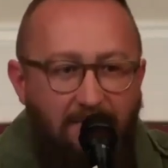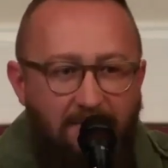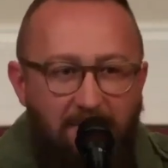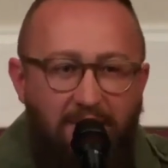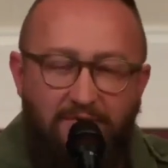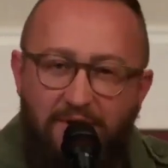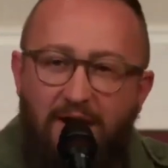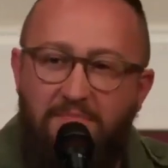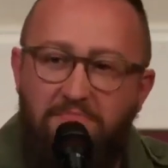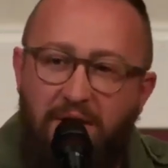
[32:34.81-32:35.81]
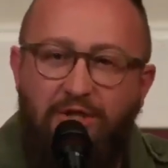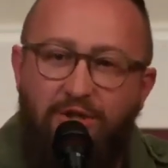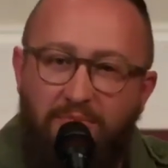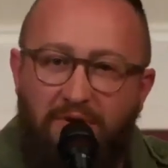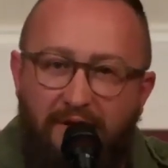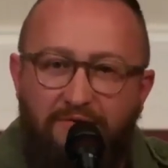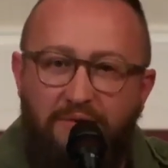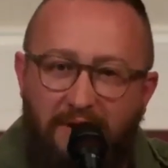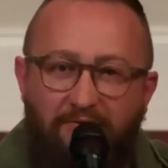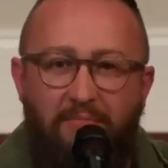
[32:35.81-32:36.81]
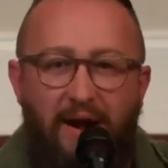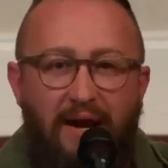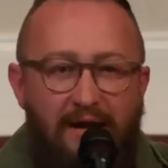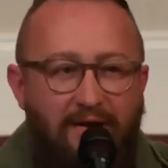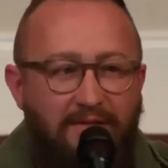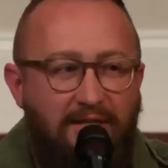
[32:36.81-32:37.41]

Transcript: Maybe don't try to mix your beliefs with everybody else.